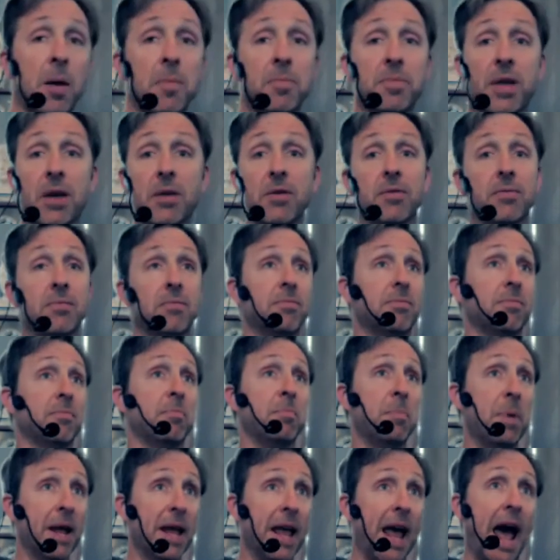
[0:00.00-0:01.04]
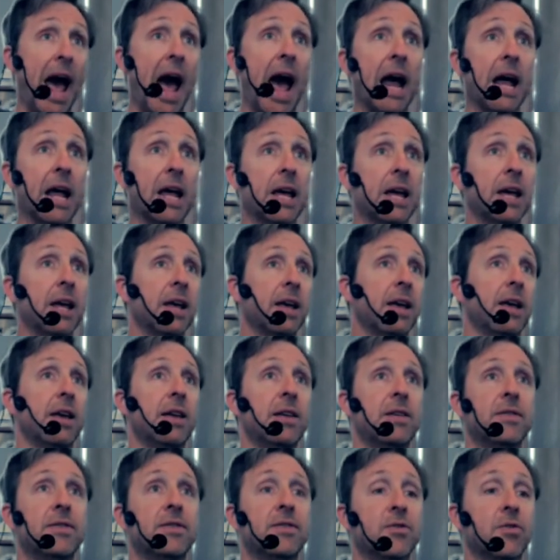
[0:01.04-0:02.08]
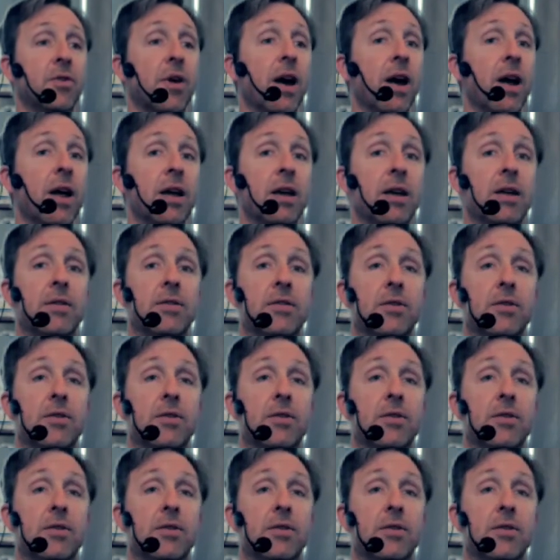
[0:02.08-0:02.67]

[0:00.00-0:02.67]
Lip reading: The other big hack is try